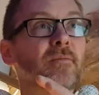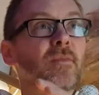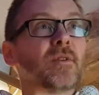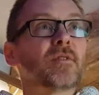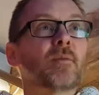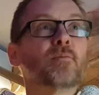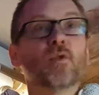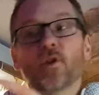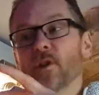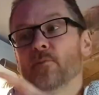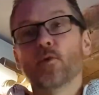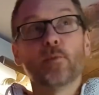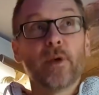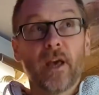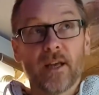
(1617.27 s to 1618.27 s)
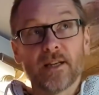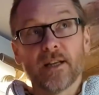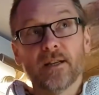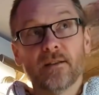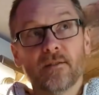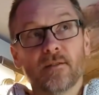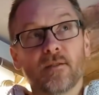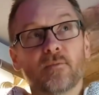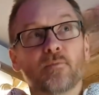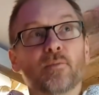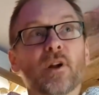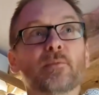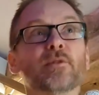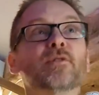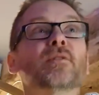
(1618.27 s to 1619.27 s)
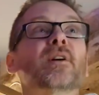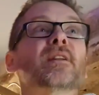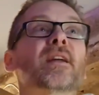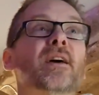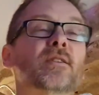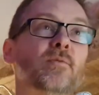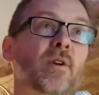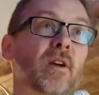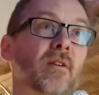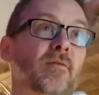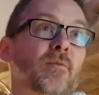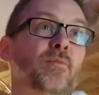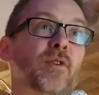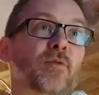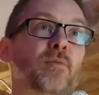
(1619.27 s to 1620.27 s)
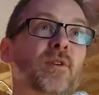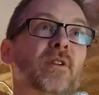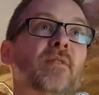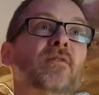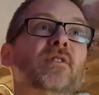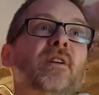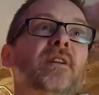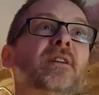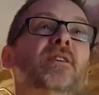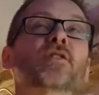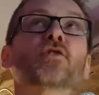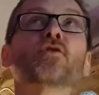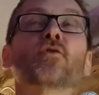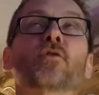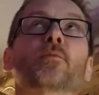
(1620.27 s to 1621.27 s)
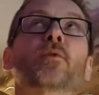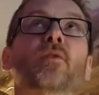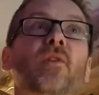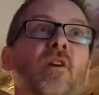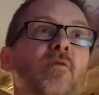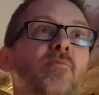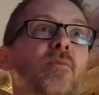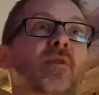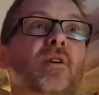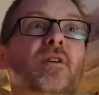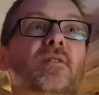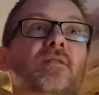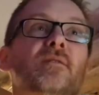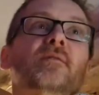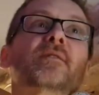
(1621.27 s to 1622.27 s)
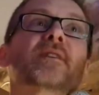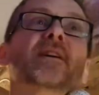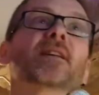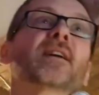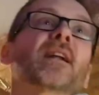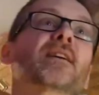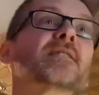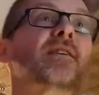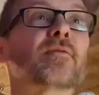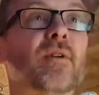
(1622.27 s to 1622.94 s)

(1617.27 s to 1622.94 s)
So I'm putting the mummy head in, but I'll be doing that next week from Pyramid Time because I need to shut the museum and take the glass out